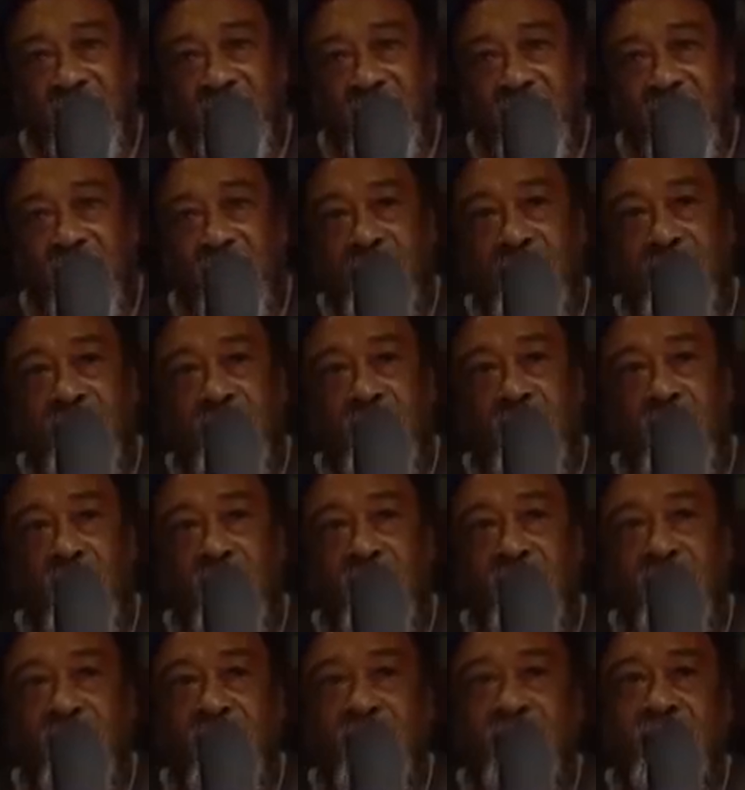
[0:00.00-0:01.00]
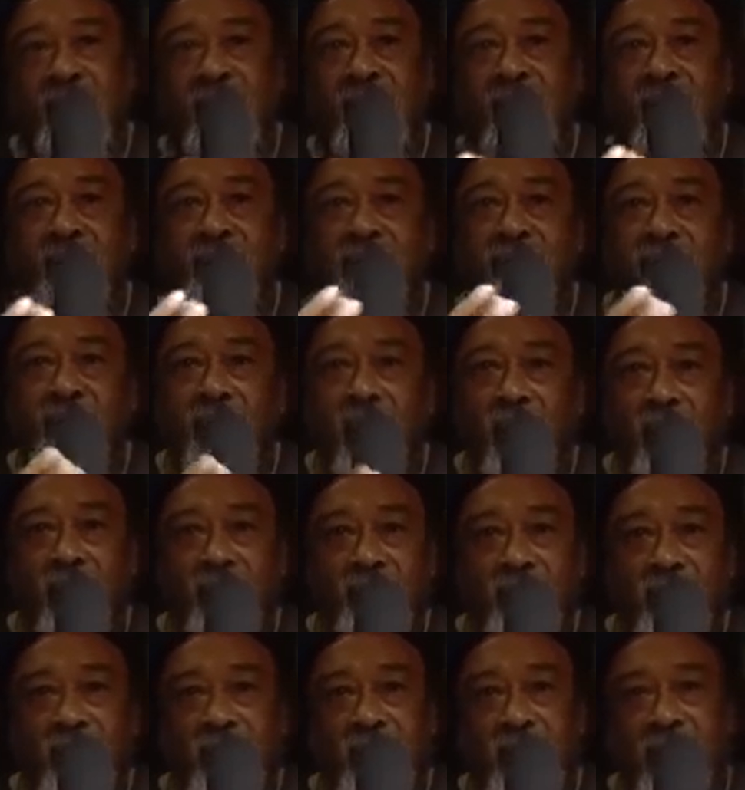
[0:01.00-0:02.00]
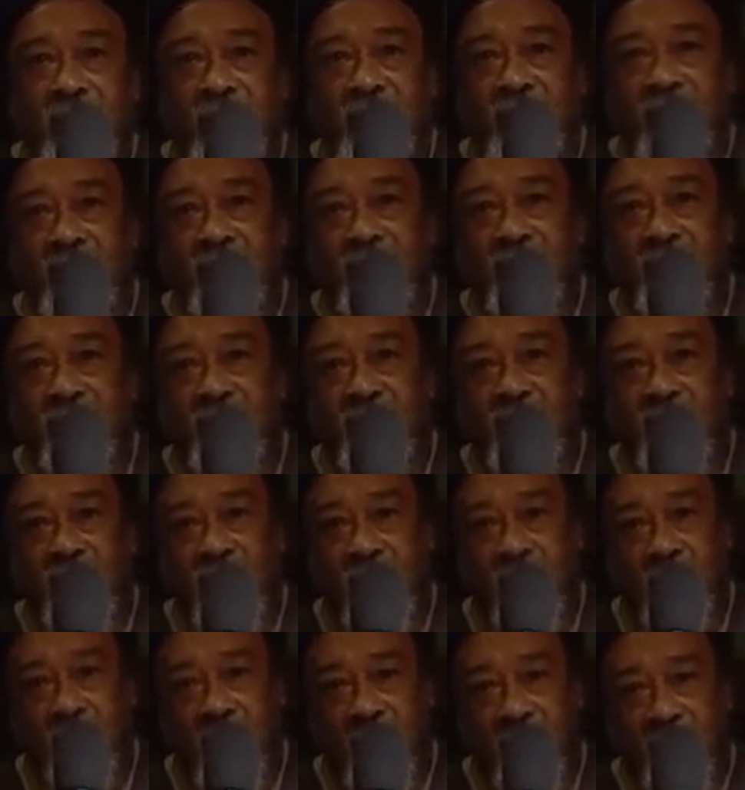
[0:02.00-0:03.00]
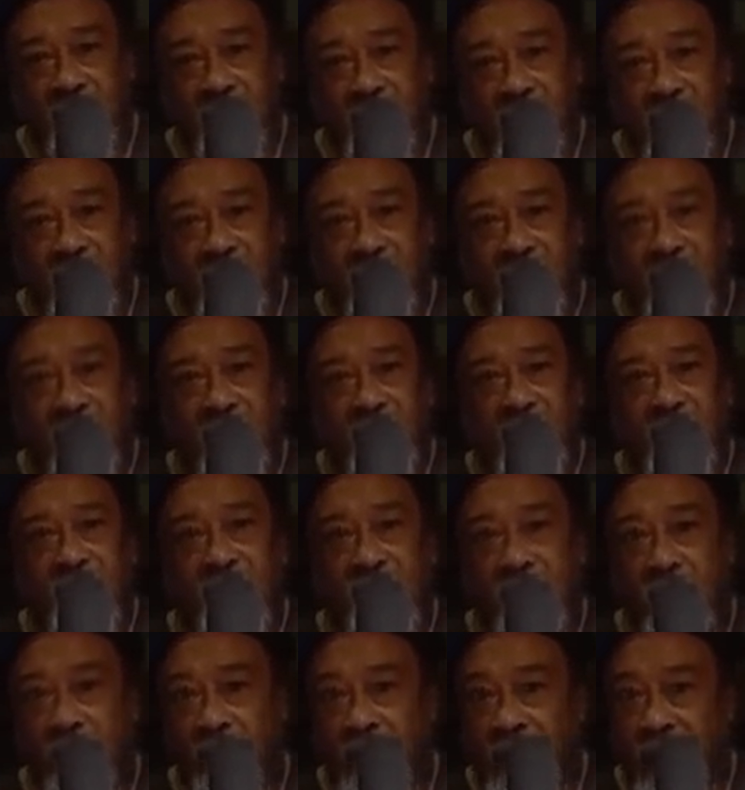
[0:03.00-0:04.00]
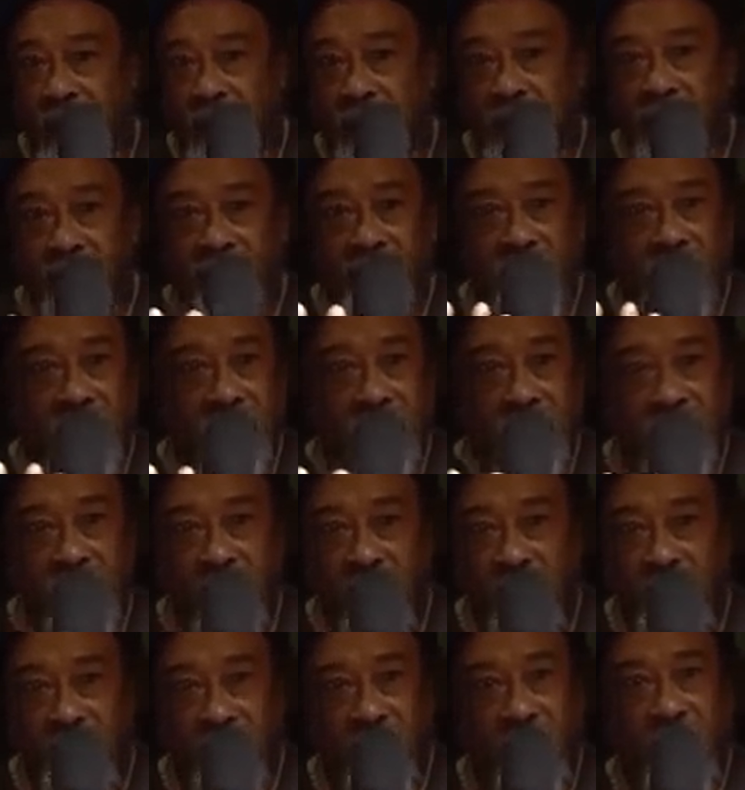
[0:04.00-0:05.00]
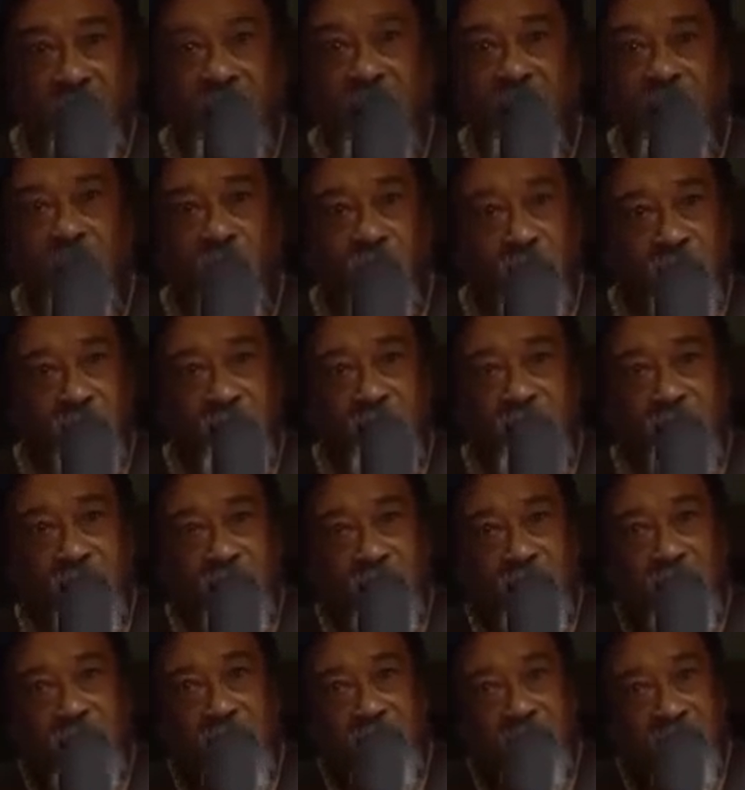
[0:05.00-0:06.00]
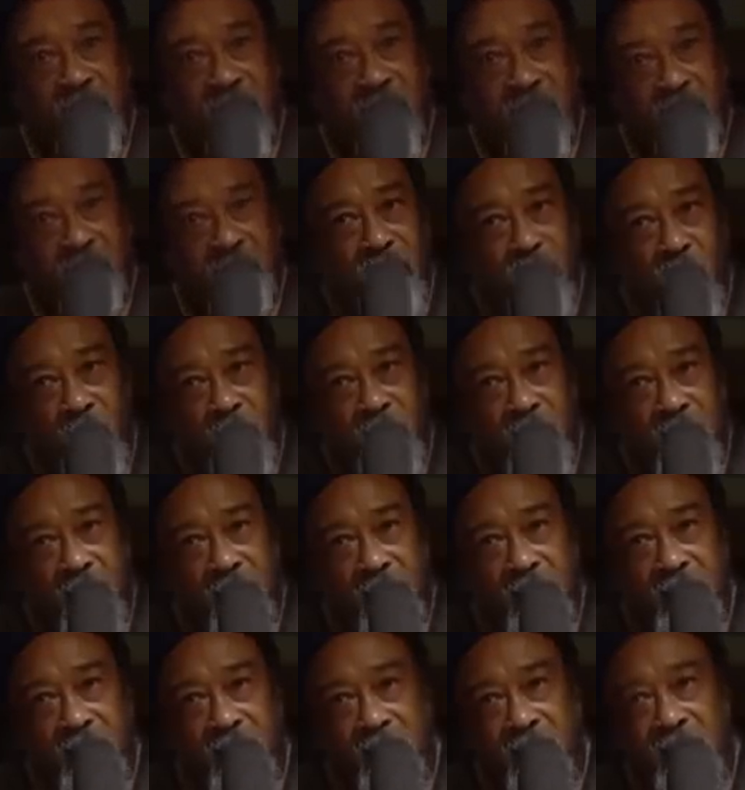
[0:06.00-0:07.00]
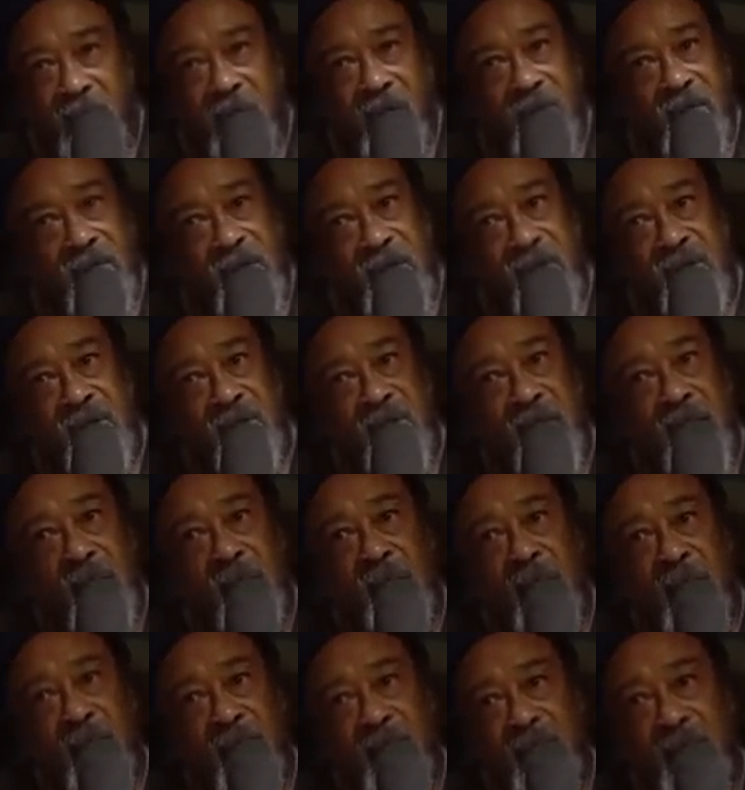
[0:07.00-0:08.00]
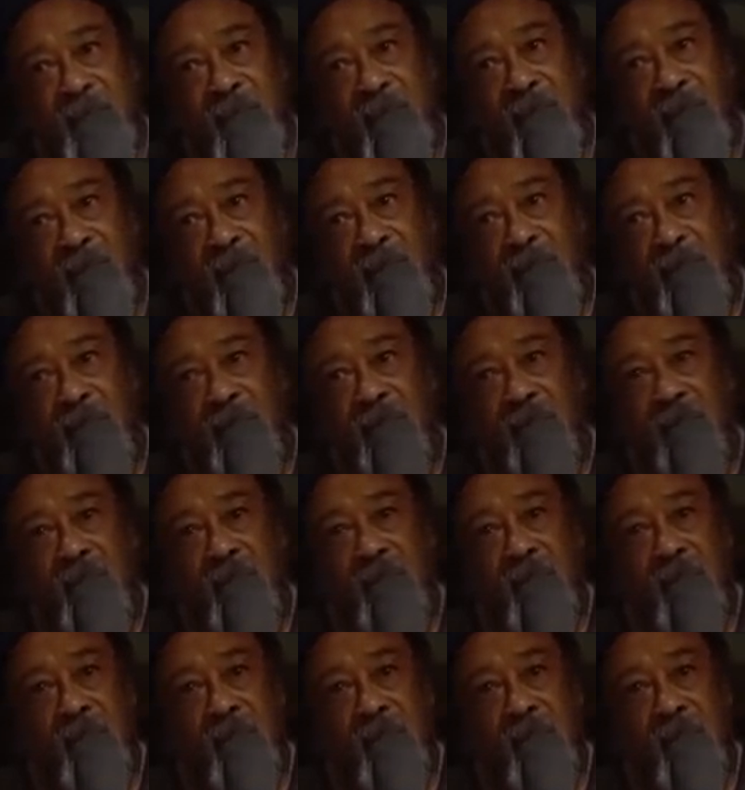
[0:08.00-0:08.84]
I mean, don't get involved in that. Just keep observing. And some things may feel very, very loud in that moment of the fiercest seeming attack on you.